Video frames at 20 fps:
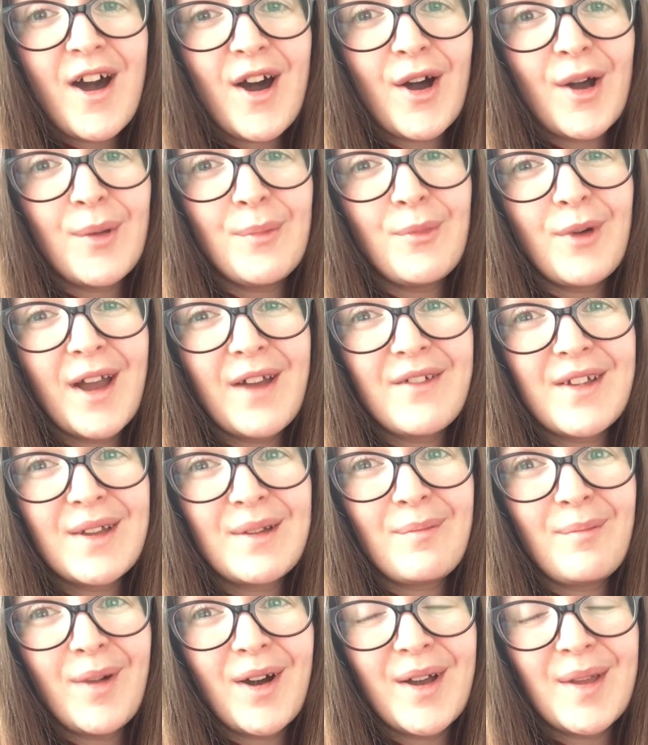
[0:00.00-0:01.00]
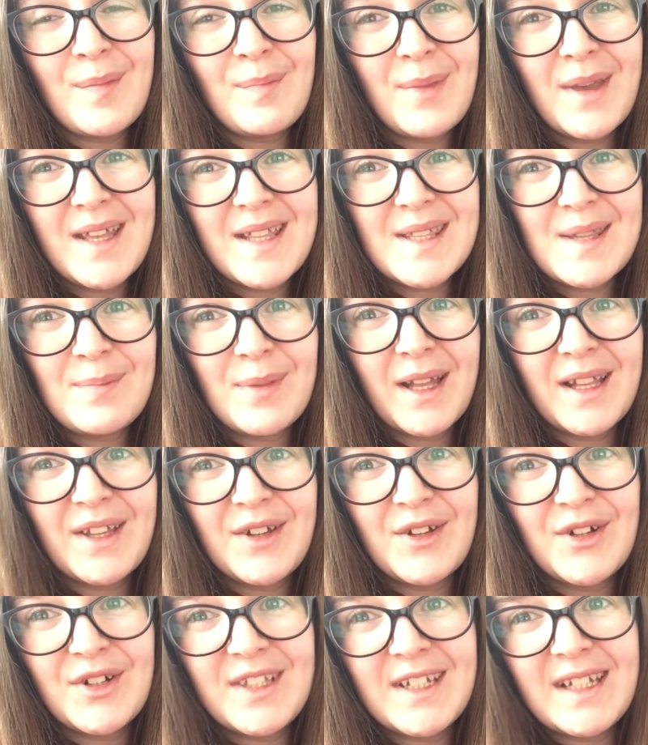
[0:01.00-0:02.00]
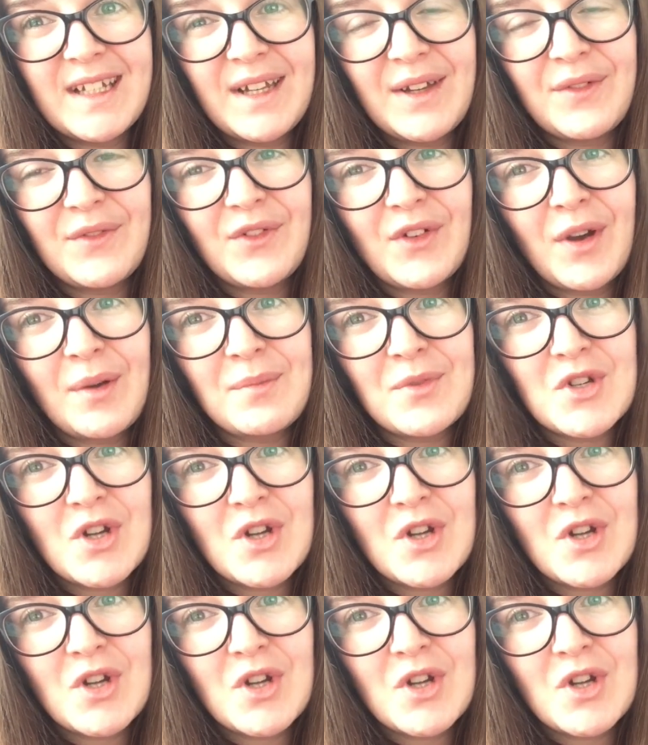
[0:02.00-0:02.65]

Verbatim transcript: I'm wearing my Pizza Planet hoodie from